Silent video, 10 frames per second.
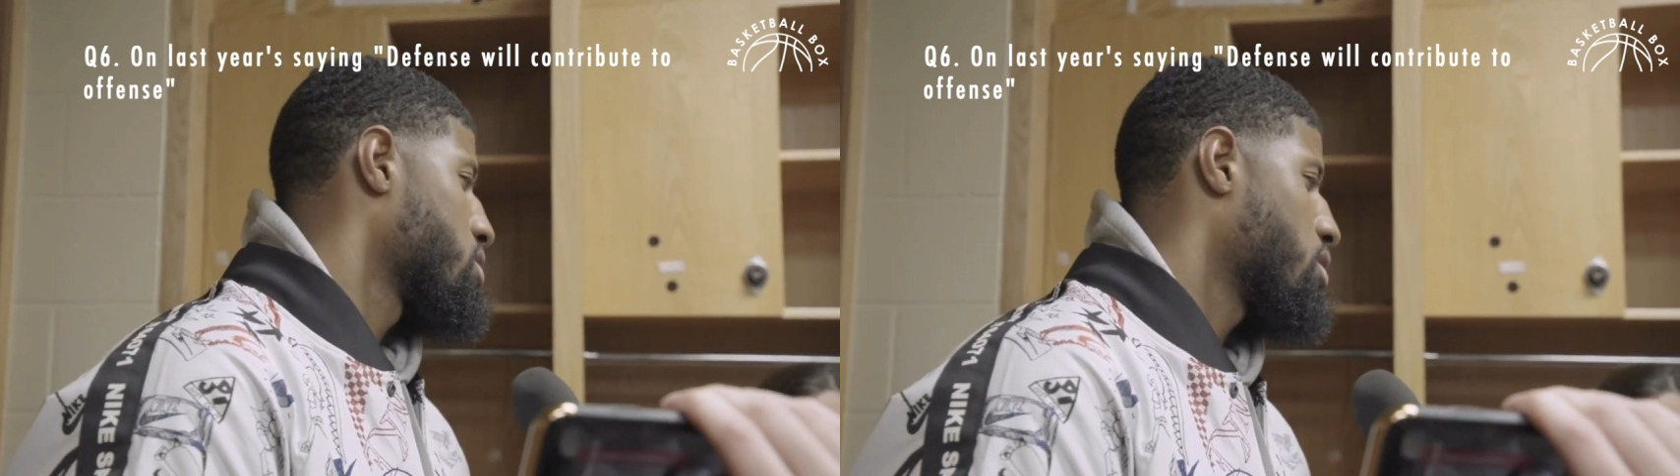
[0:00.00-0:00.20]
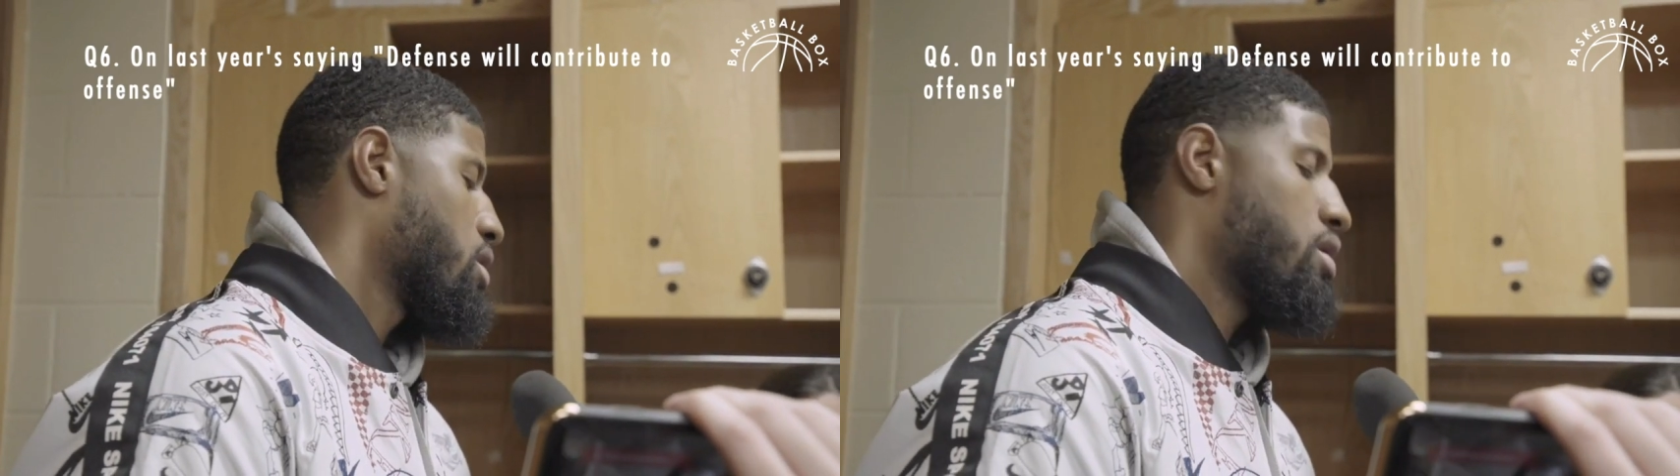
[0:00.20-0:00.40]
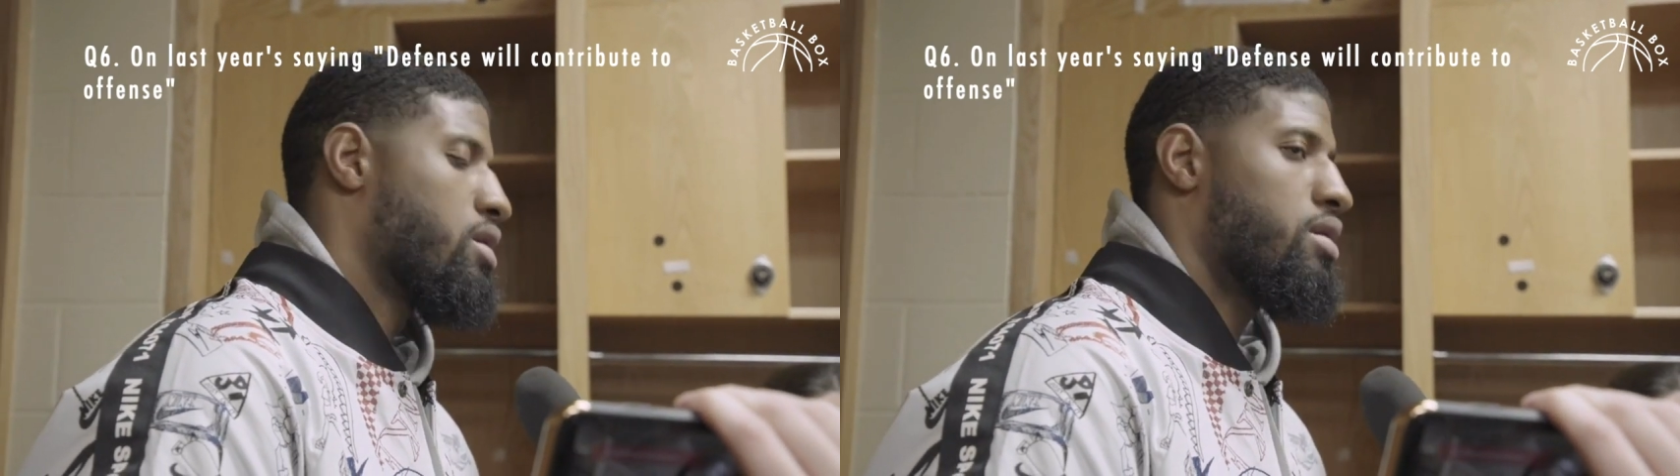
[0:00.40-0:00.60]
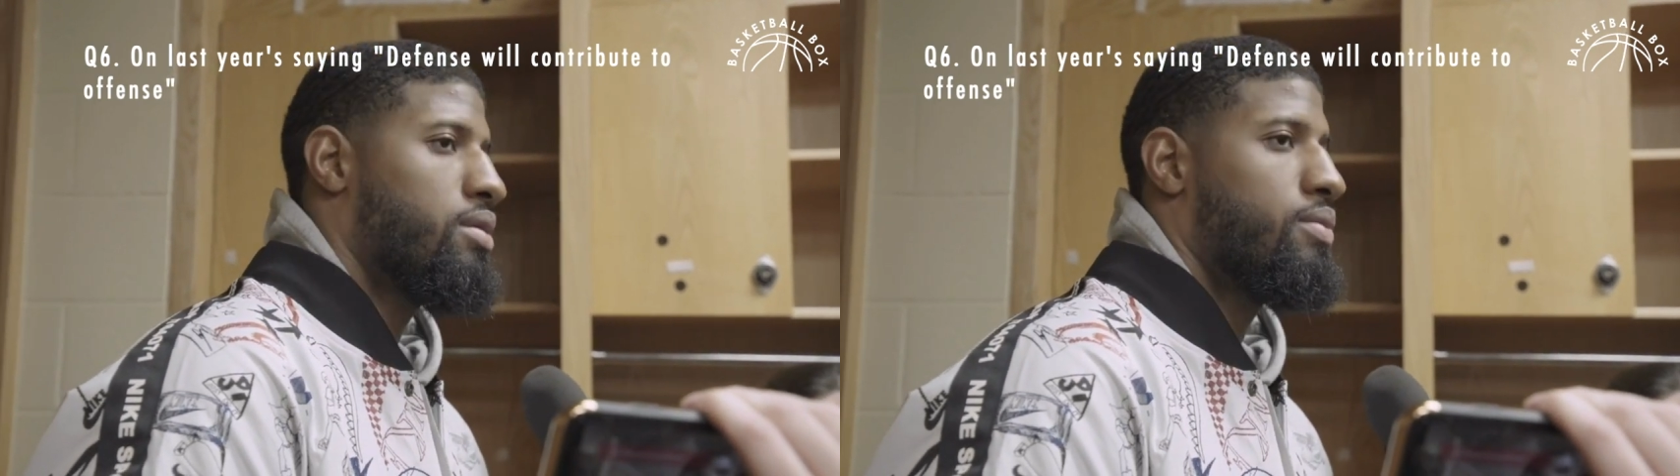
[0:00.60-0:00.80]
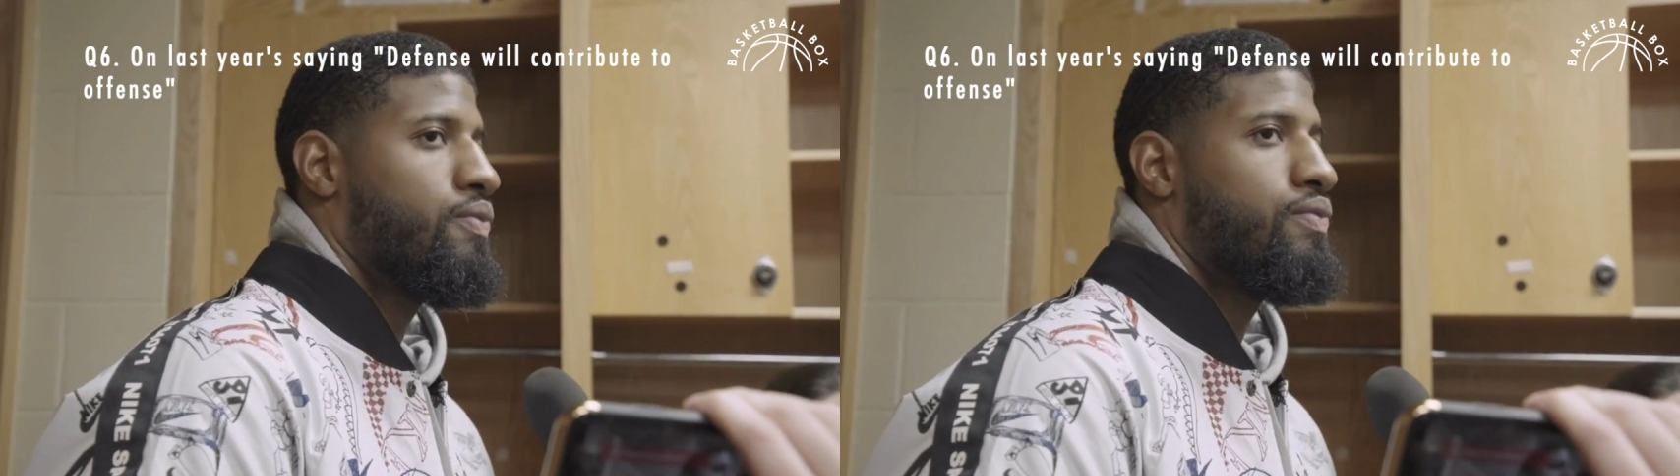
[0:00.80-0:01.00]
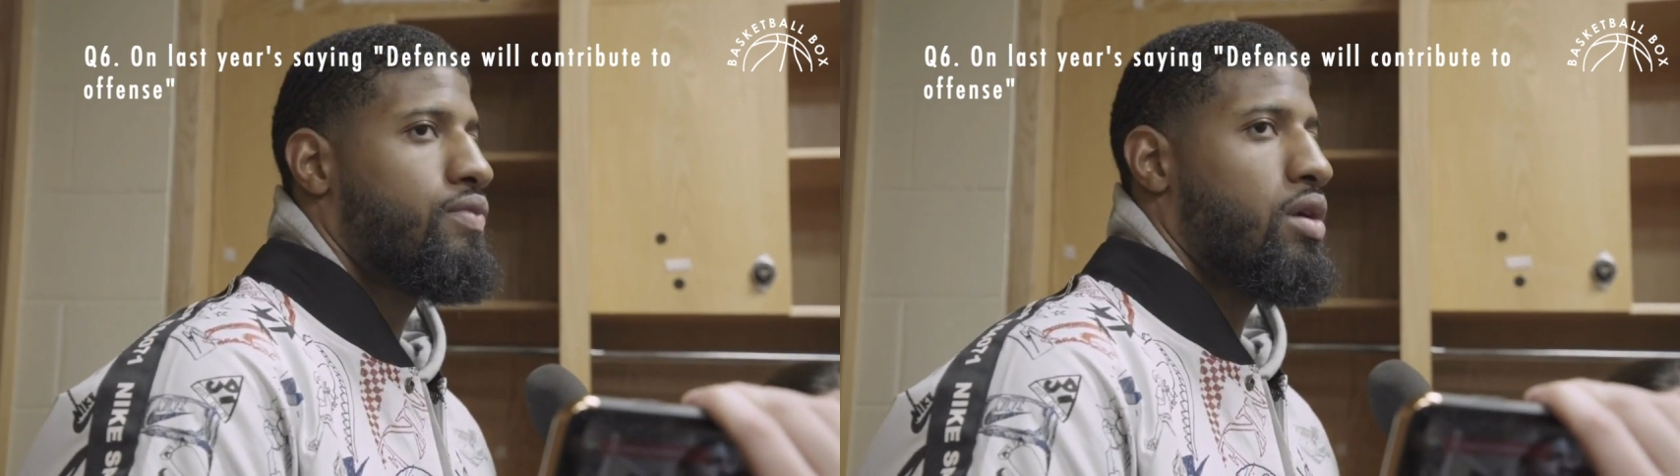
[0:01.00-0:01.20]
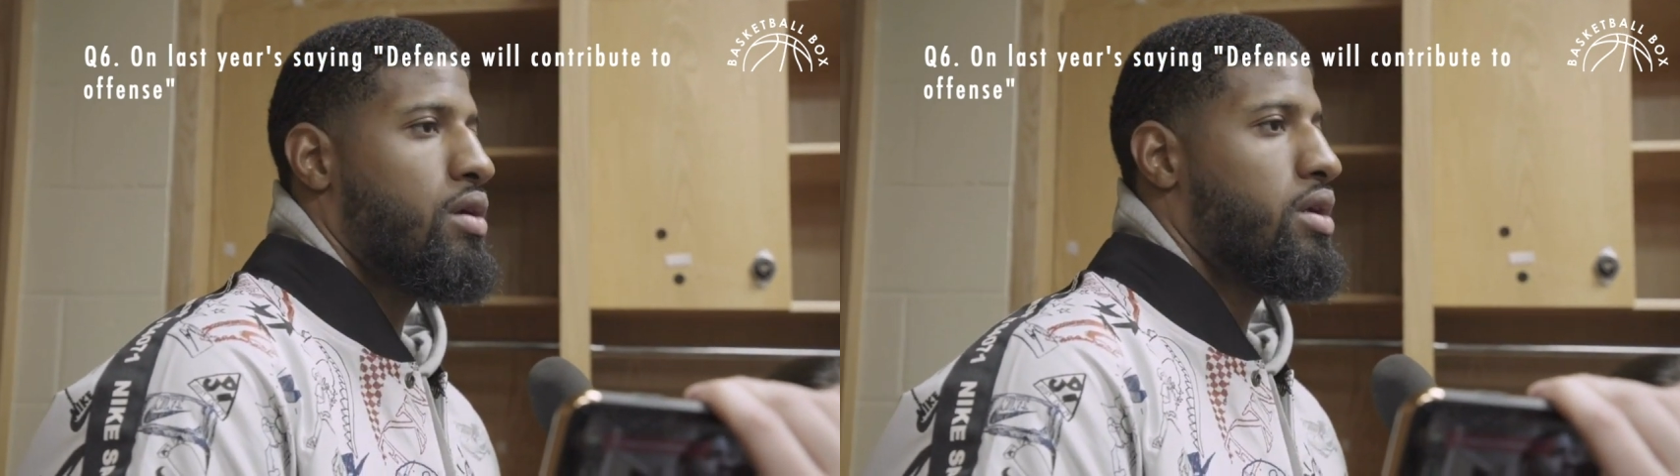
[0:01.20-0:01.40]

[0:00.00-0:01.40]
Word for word: Um, you know,